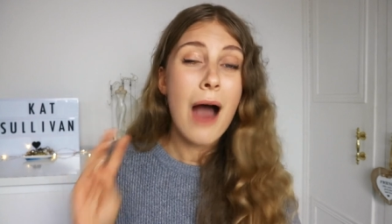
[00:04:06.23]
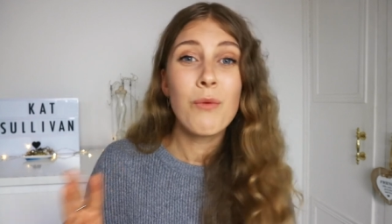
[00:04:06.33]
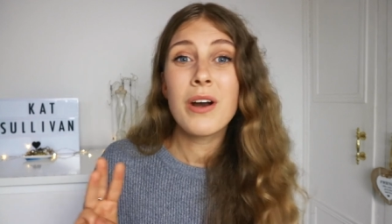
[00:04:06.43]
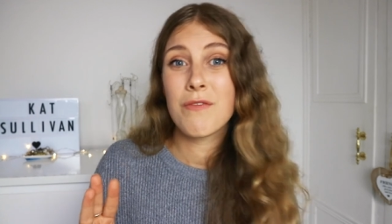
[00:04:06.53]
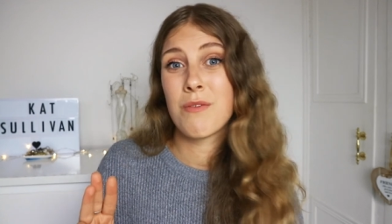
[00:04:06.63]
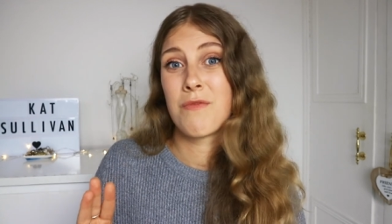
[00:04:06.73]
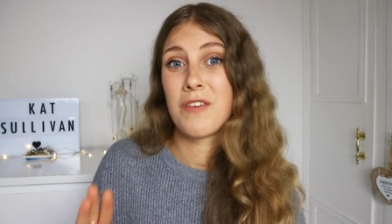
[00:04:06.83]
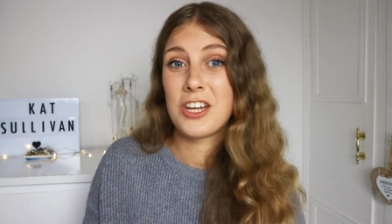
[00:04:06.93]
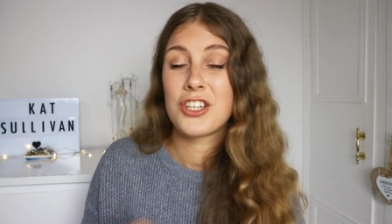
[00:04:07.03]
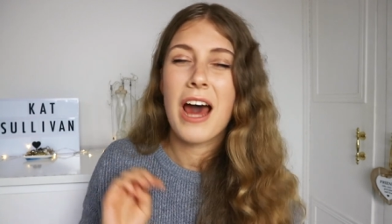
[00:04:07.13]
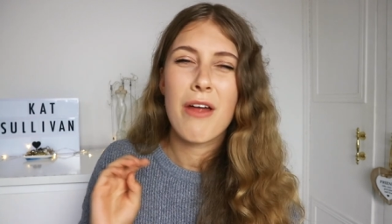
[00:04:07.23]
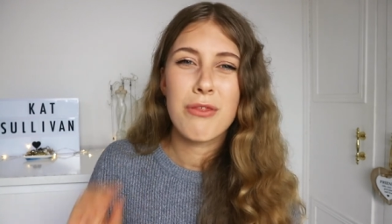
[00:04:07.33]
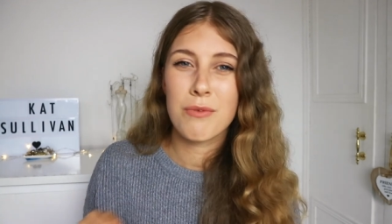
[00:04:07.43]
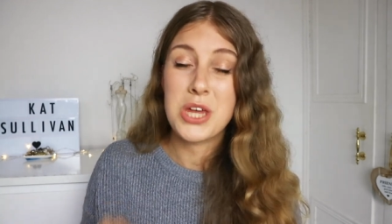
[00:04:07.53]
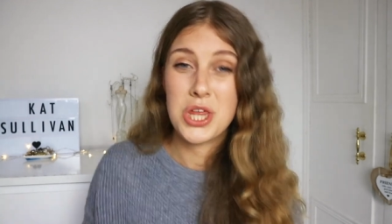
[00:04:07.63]
and one of them finished at
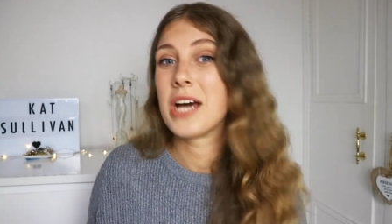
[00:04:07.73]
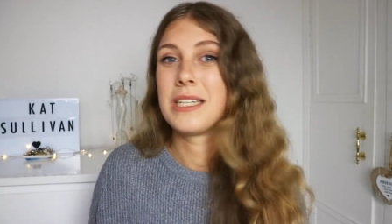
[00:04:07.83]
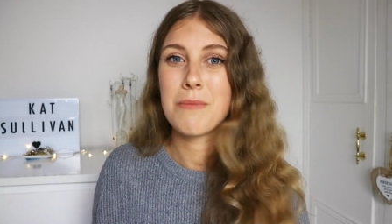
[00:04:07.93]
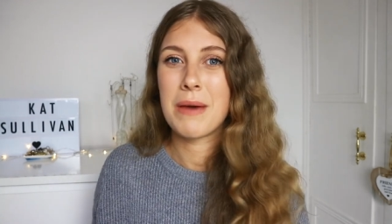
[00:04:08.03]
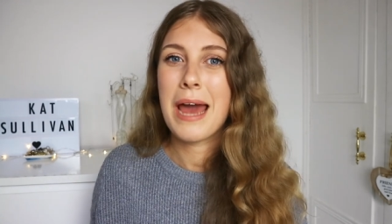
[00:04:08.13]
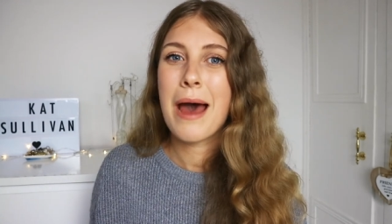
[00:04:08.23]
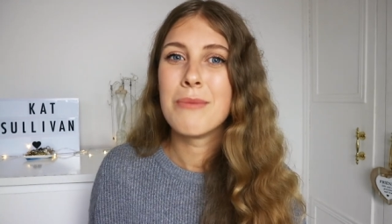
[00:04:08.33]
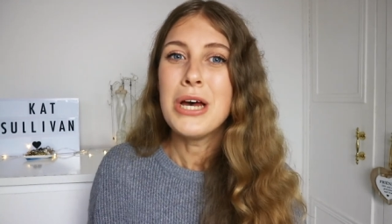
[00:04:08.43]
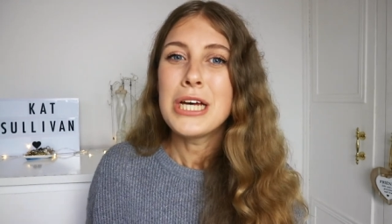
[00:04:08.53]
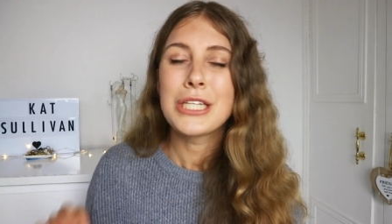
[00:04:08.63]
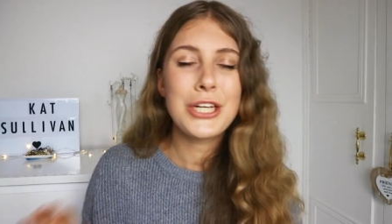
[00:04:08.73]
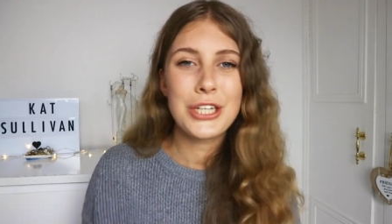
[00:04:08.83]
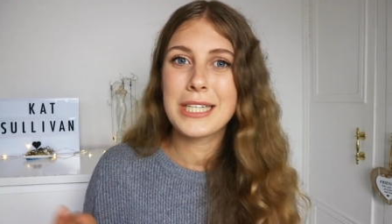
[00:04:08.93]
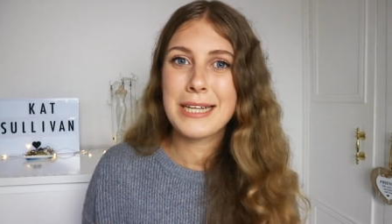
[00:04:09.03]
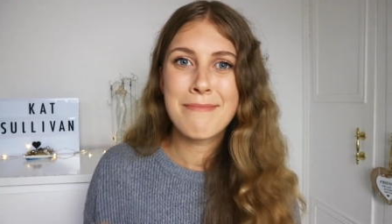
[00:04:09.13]
3.30pm so
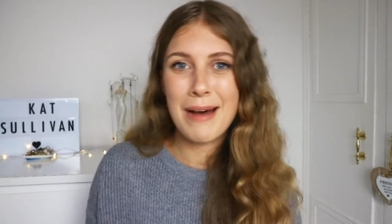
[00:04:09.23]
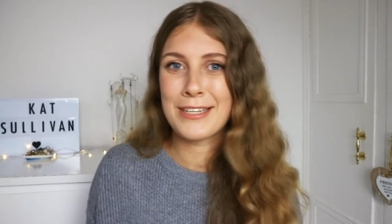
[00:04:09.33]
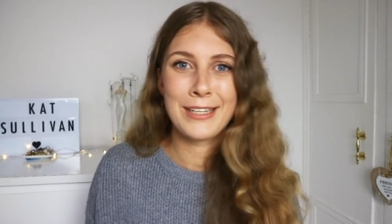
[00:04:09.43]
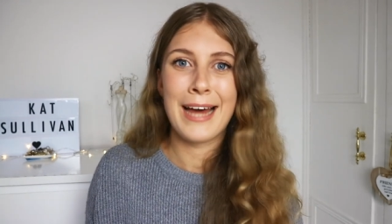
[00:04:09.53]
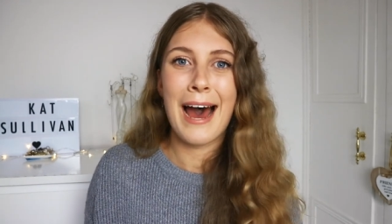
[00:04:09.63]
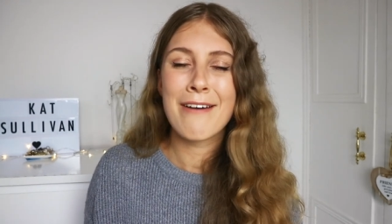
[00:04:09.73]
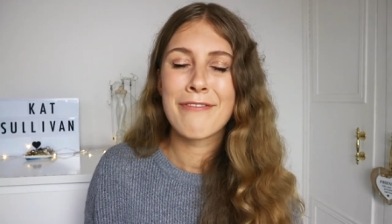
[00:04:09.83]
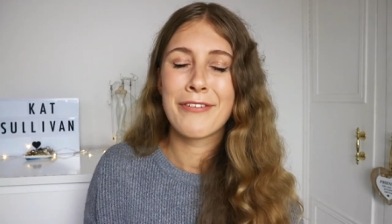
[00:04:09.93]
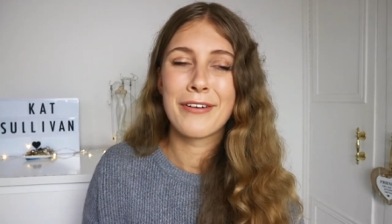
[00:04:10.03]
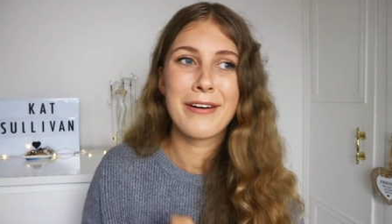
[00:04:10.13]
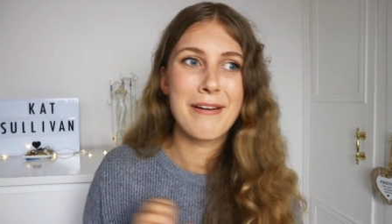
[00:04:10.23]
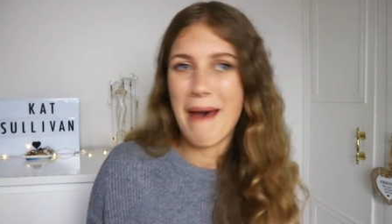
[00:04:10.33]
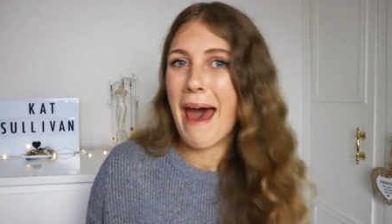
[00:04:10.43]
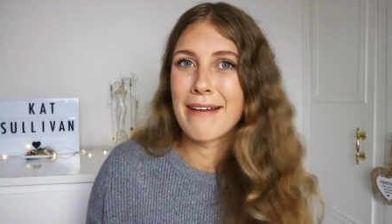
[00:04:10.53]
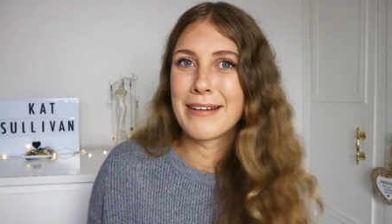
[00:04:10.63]
just imagine that for a
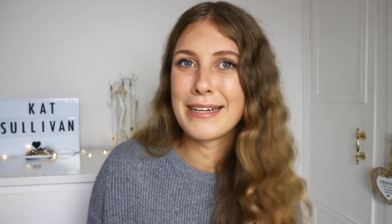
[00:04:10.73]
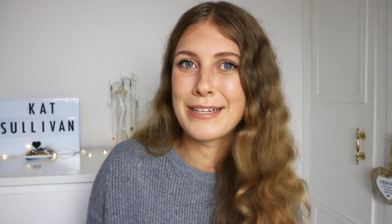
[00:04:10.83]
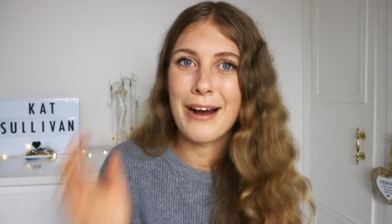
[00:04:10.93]
parent